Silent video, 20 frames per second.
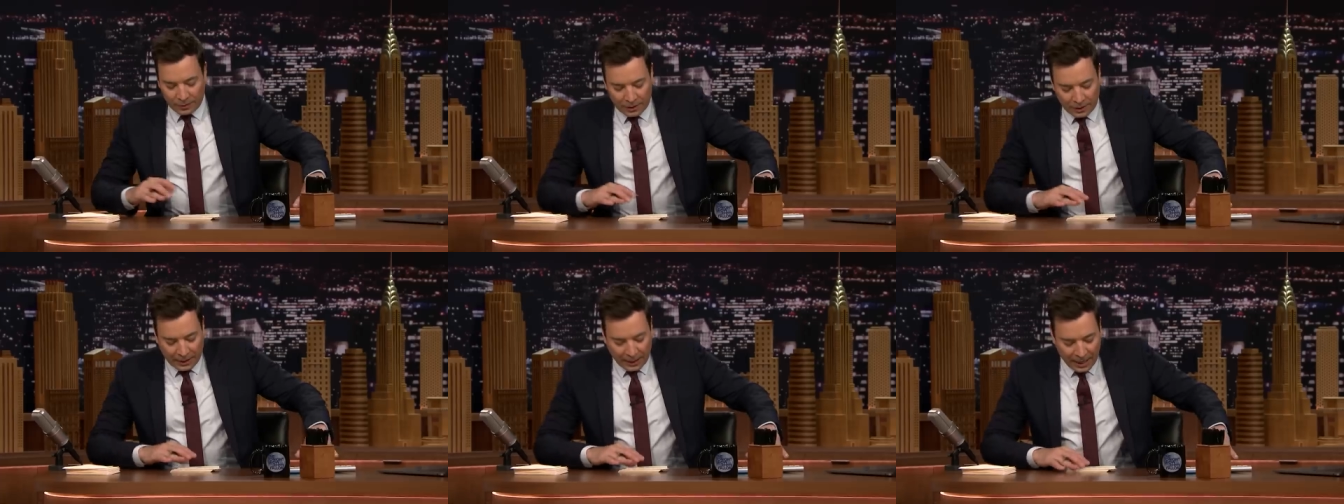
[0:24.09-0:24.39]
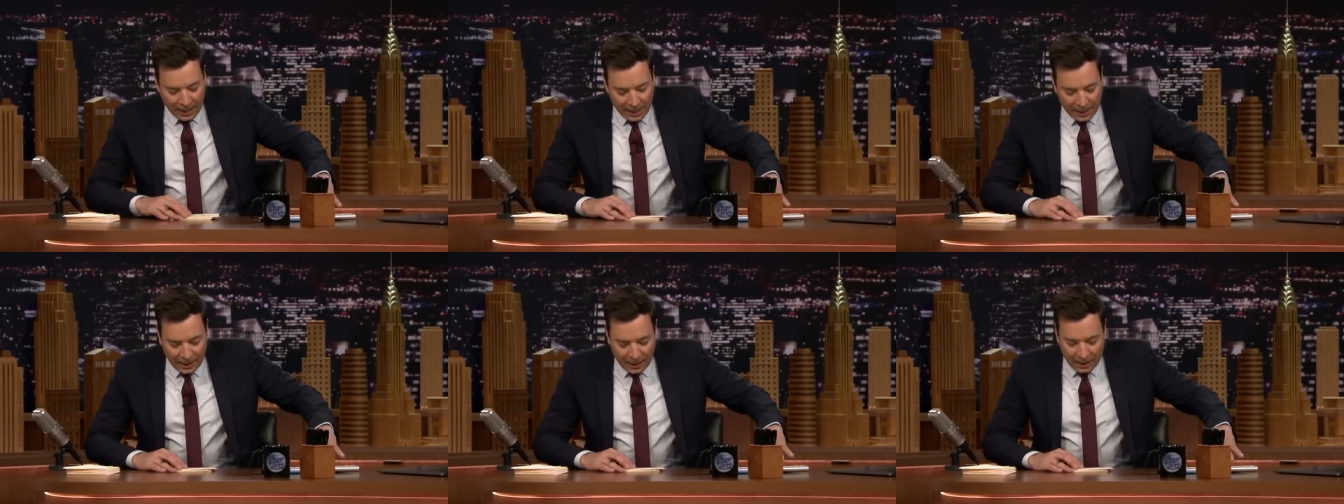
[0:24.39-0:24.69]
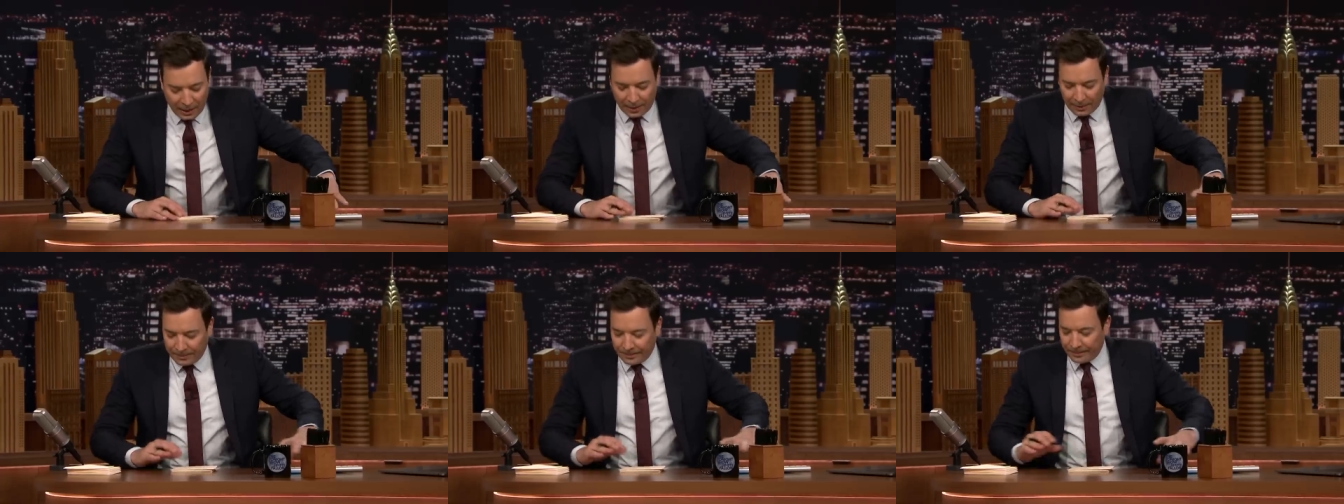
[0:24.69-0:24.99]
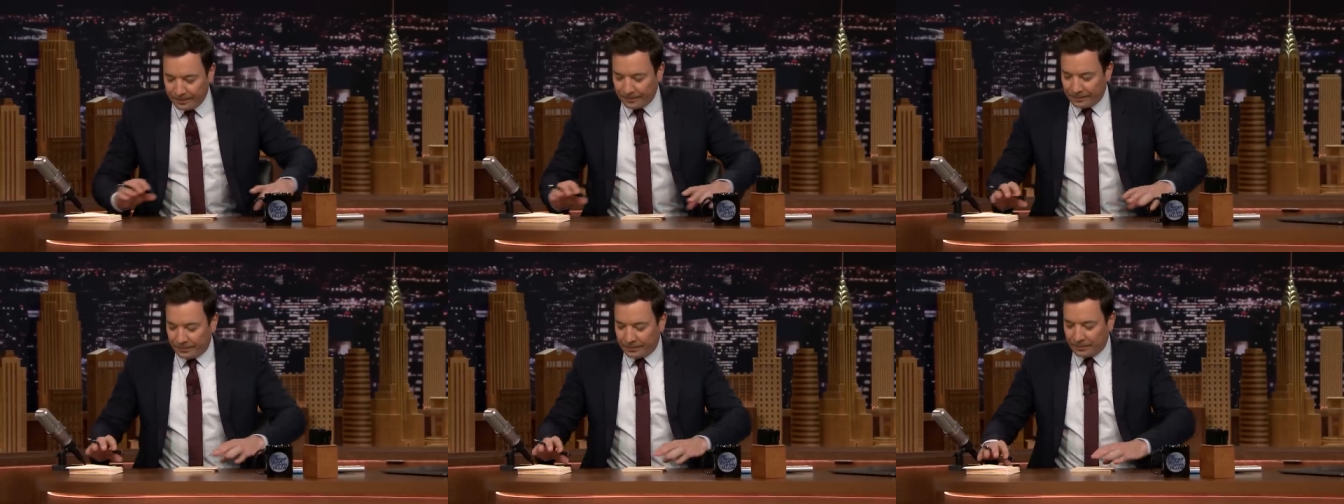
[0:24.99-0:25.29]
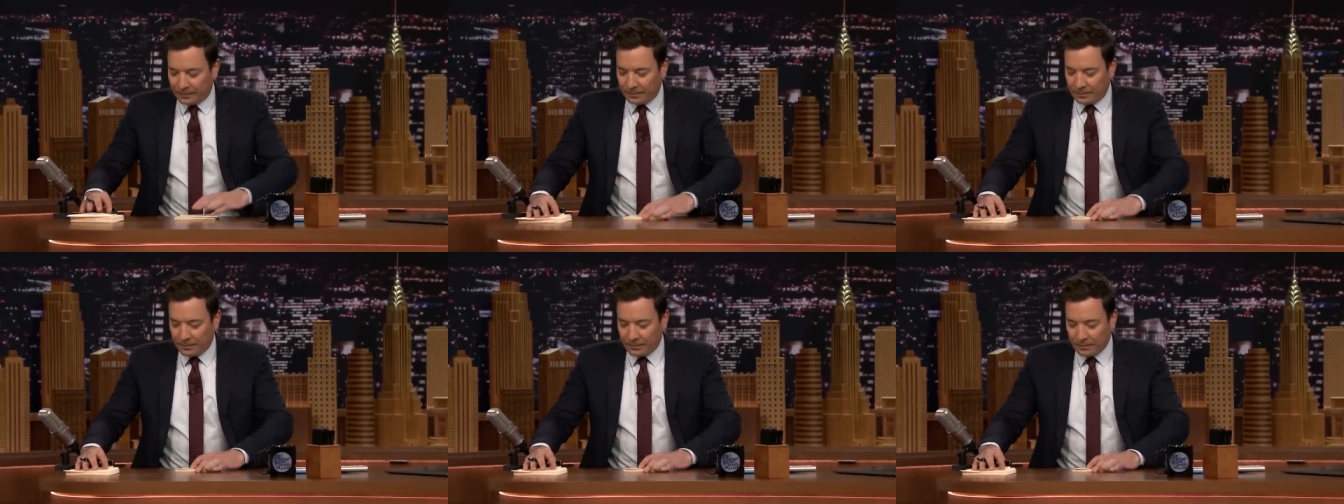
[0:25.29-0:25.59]
Can I, um.
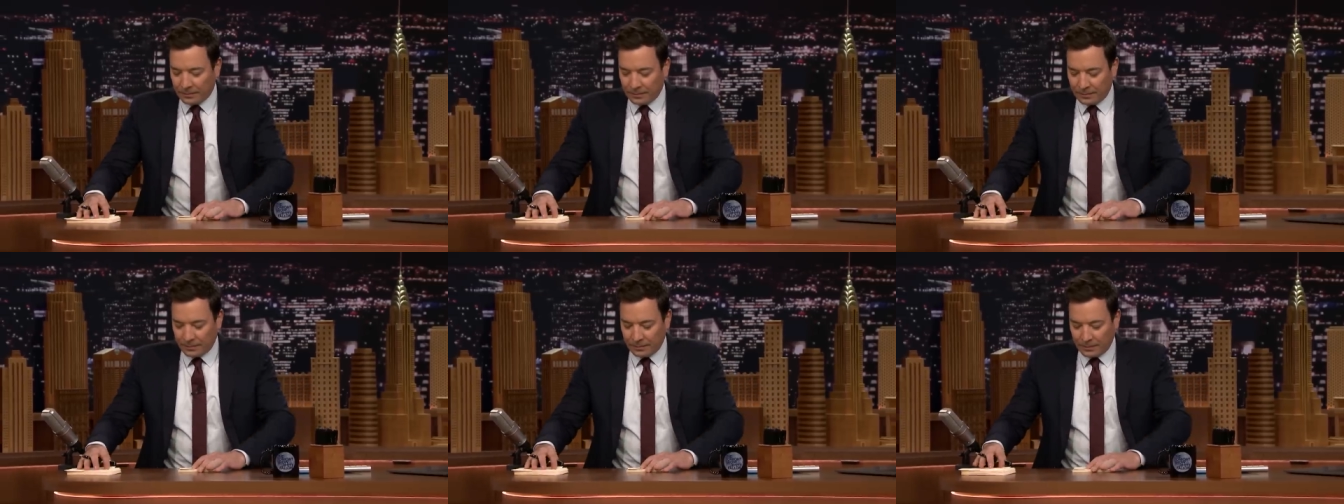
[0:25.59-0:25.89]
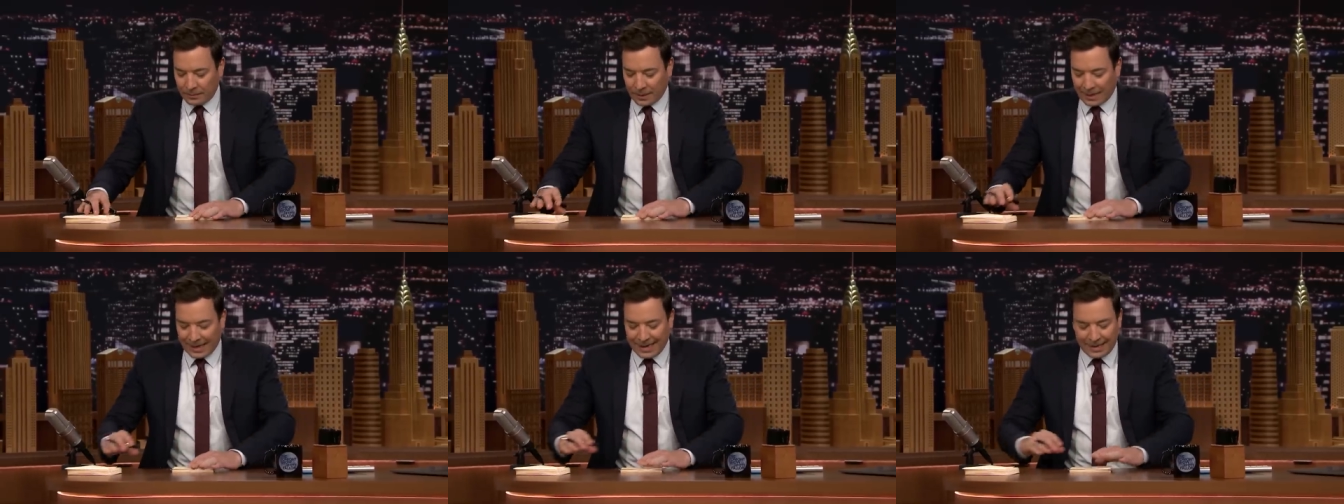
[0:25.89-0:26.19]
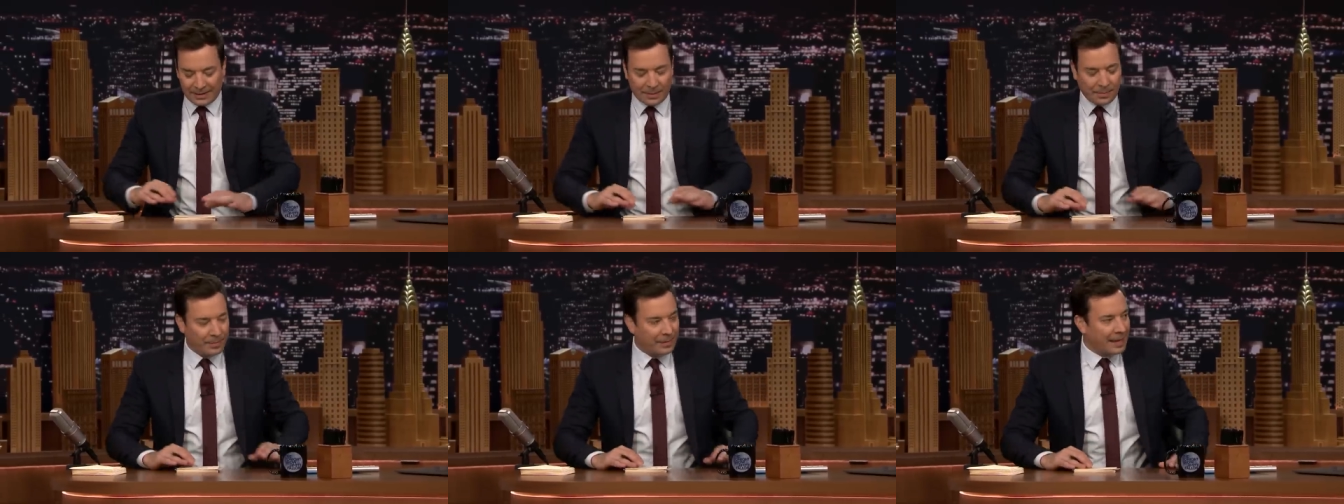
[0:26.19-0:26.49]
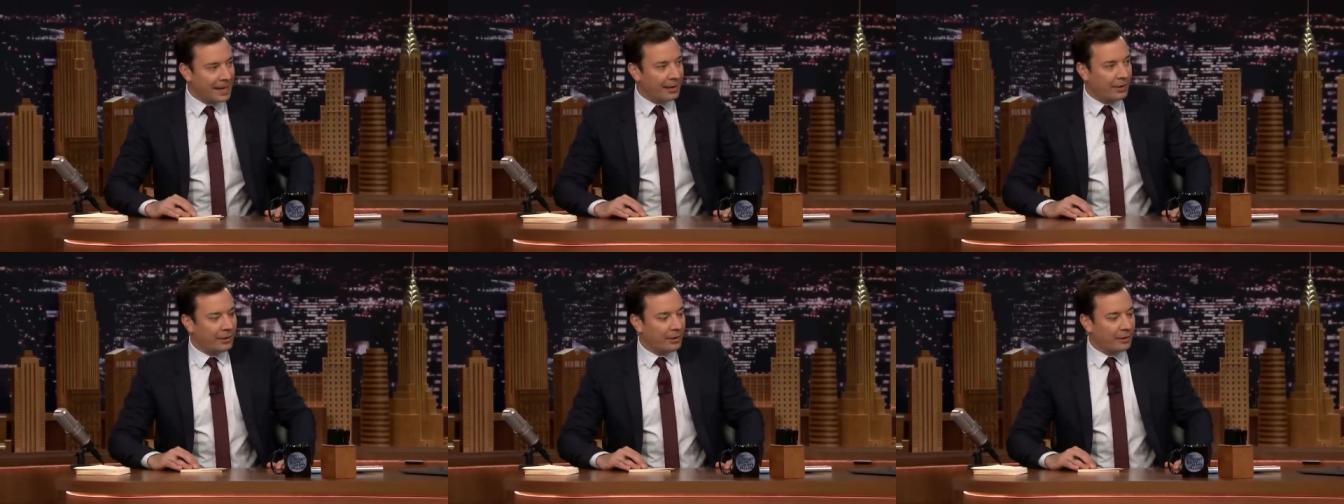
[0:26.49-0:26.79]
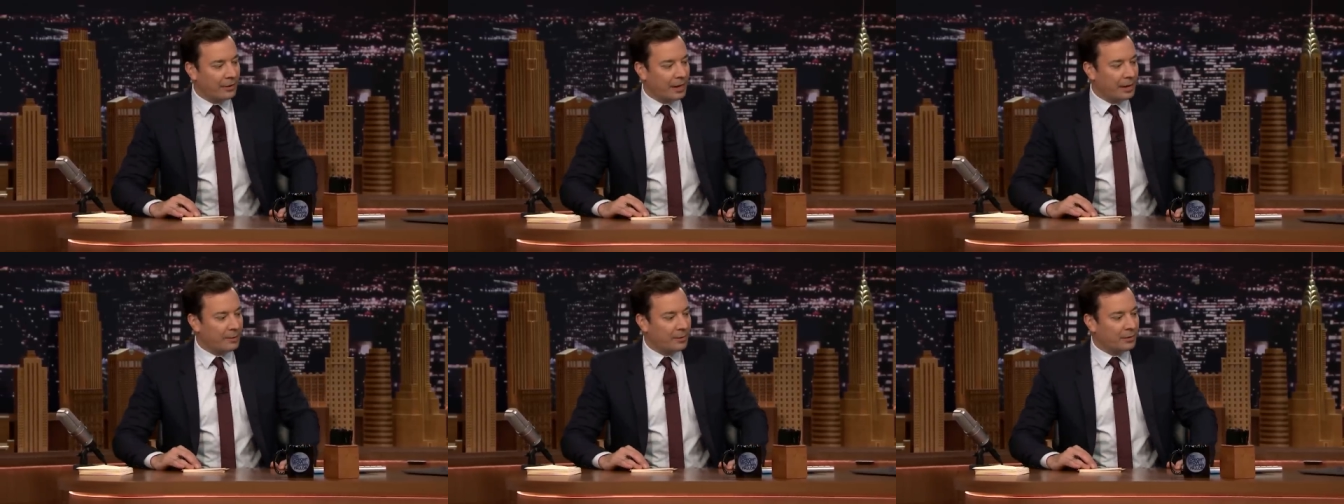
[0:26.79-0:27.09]
Almost. Can I get some thank you
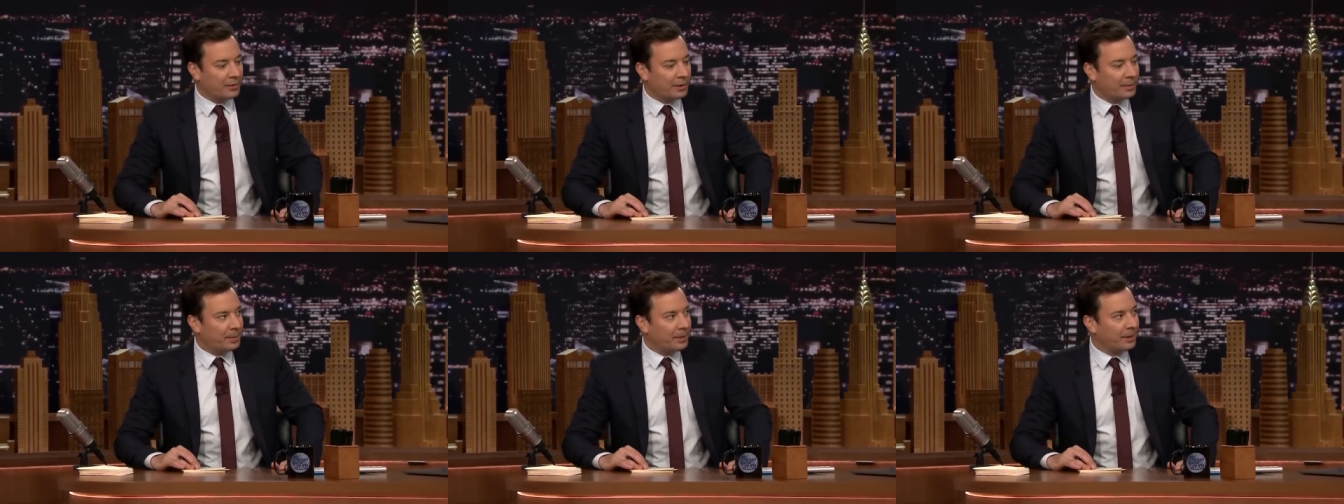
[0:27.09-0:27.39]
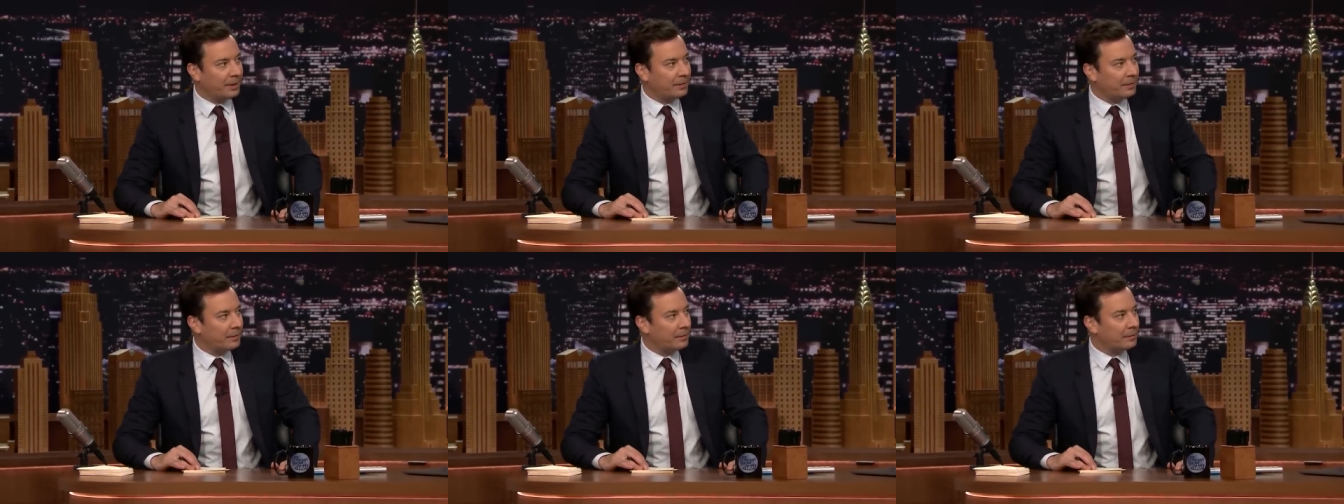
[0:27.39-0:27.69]
note writing music, please?